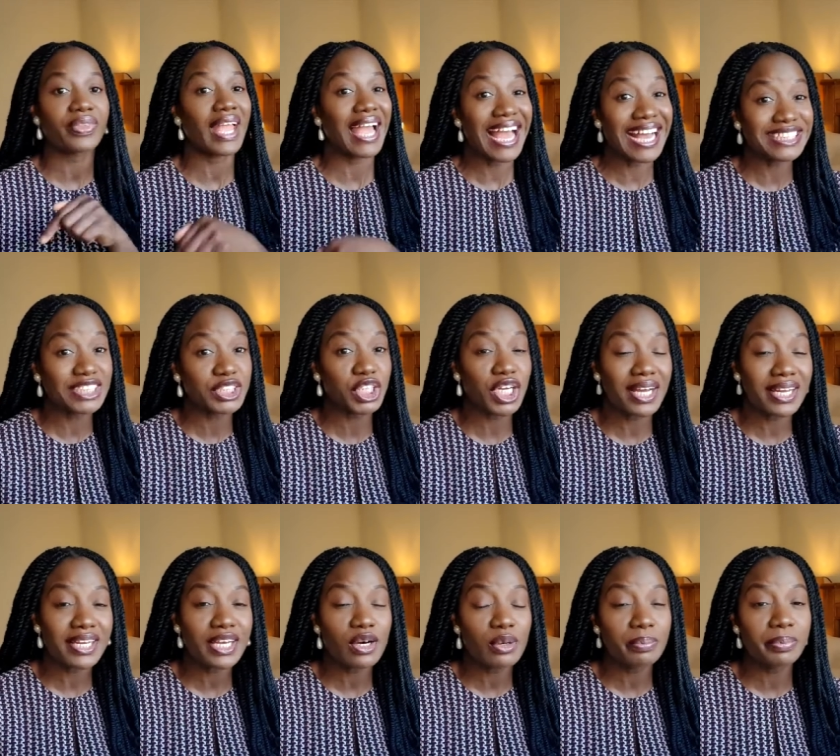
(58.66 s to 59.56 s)
her
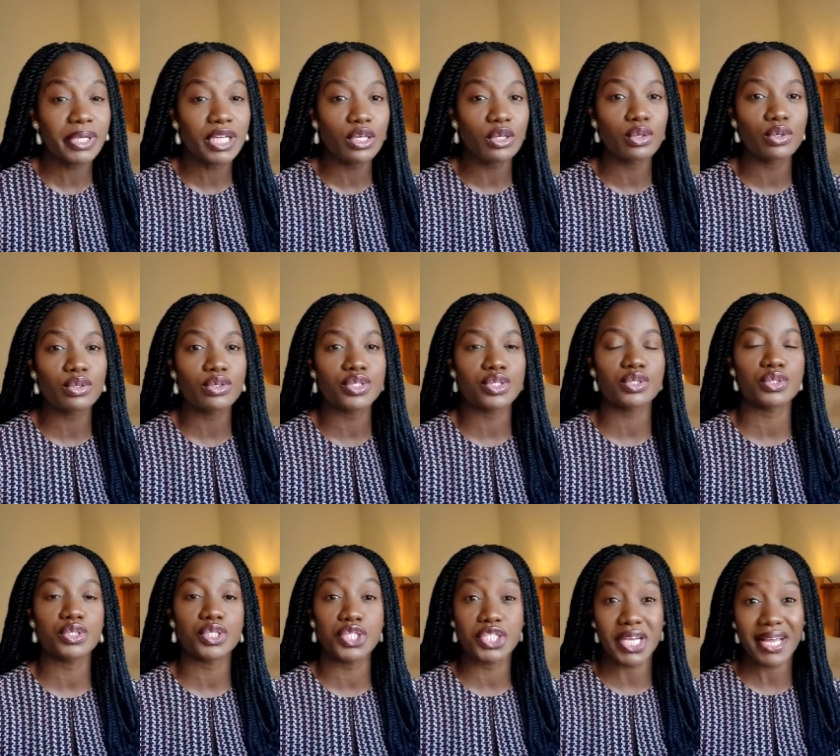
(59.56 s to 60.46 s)
channel below,
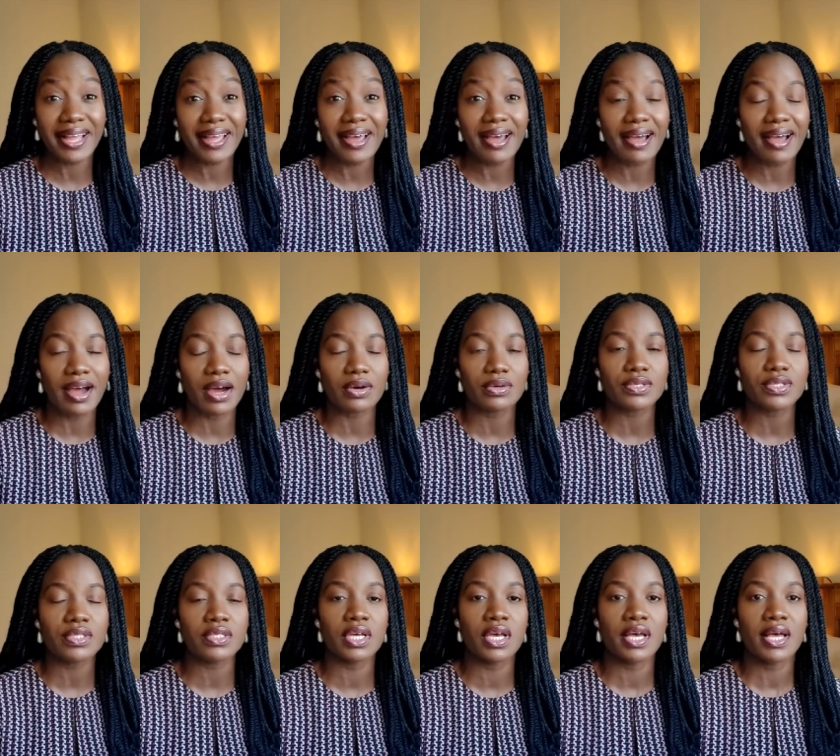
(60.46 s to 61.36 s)
so check her
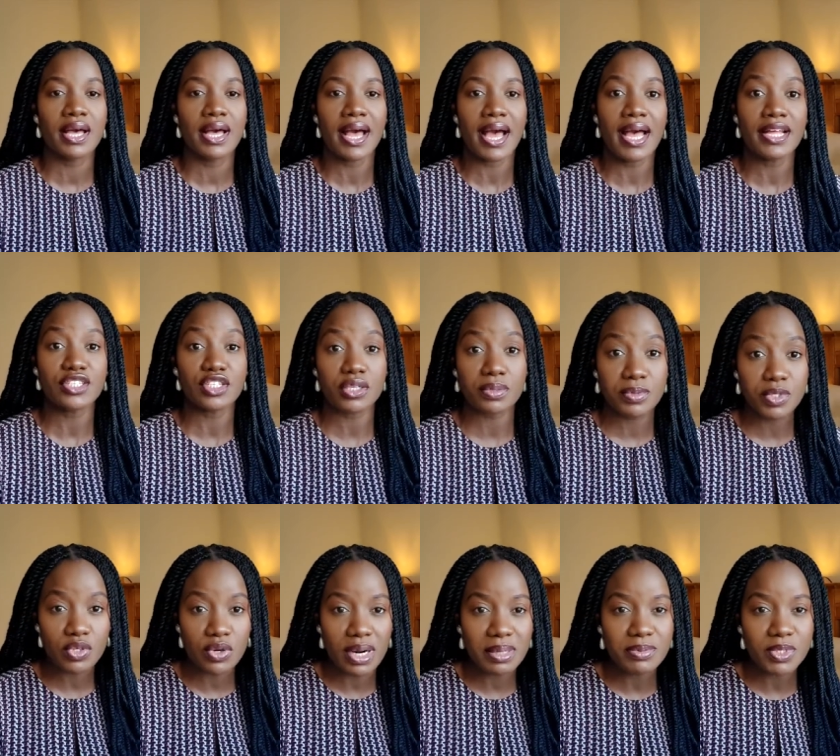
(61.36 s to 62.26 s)
out and
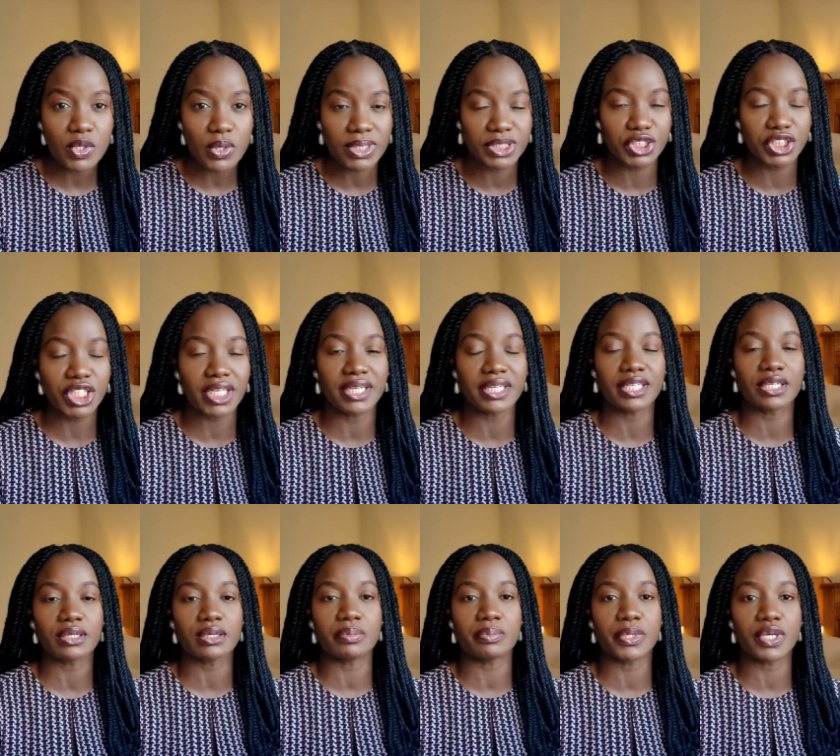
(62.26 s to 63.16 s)
subscribe to her
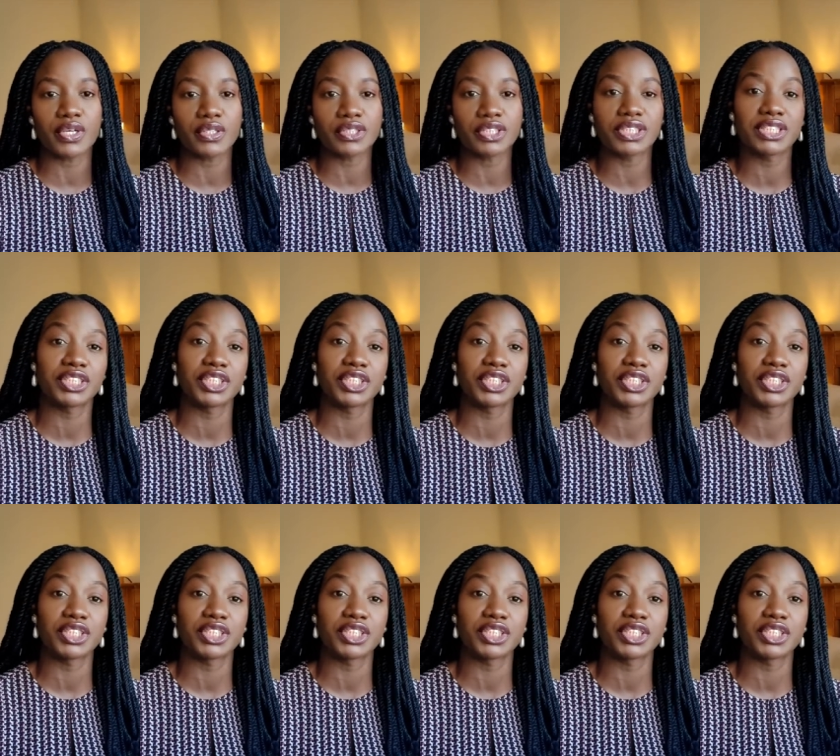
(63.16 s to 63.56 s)
channel because she